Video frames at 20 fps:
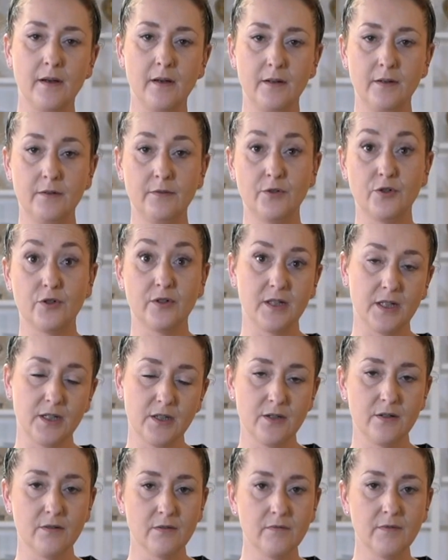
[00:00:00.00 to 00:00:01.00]
a
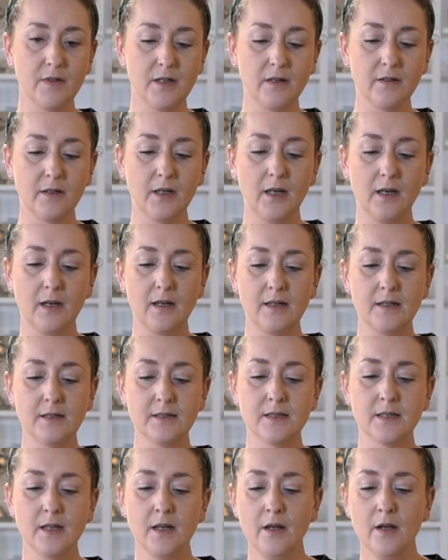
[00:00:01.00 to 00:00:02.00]
traditional
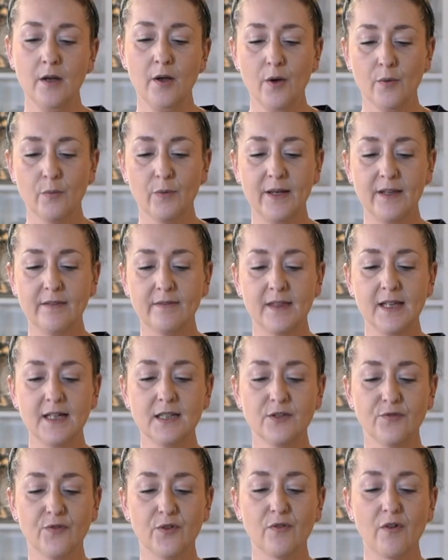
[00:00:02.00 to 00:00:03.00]
ranunculus. With
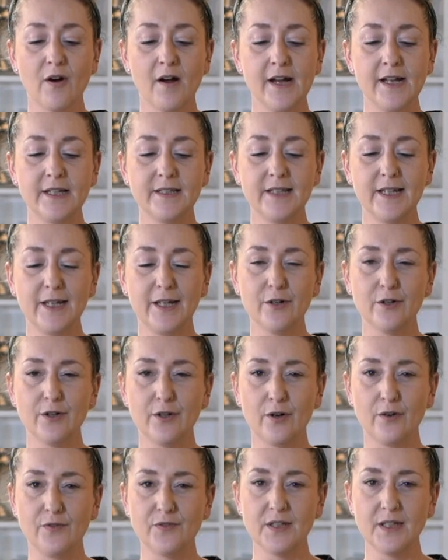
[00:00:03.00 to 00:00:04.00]
this variety, you
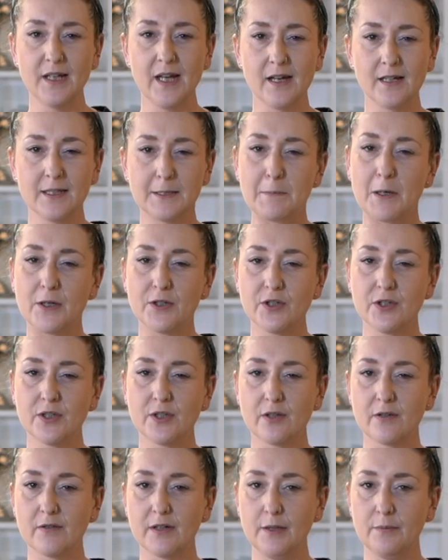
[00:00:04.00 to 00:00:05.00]
can often get as much as
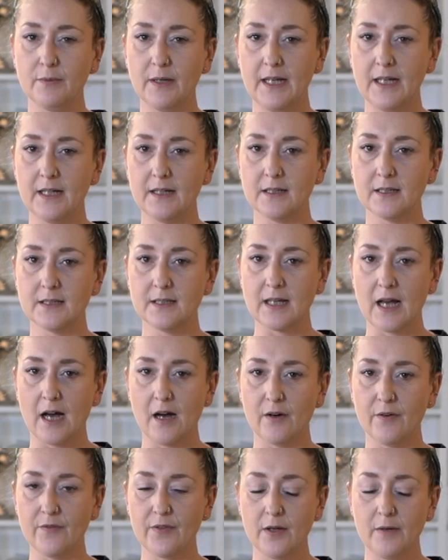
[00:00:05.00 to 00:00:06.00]
3 weeks
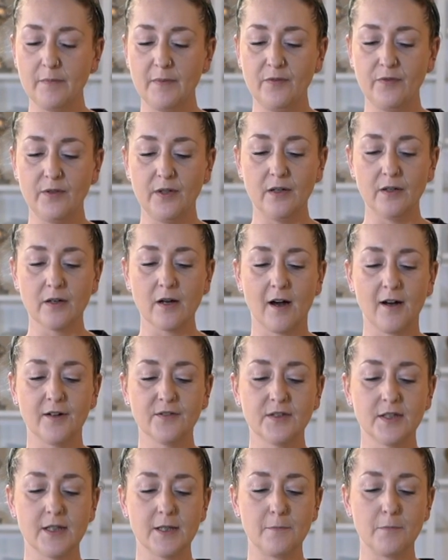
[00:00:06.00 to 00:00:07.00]
out of them if you look
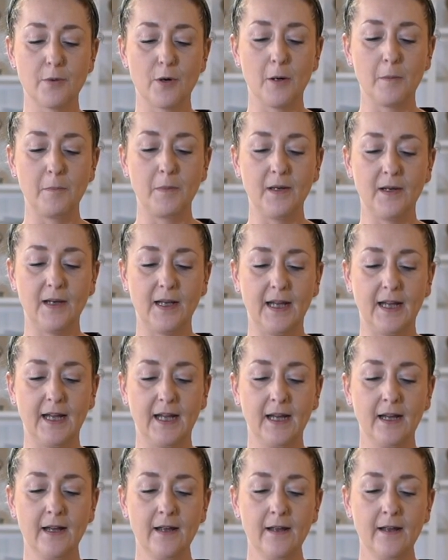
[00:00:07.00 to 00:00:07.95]
after them properly.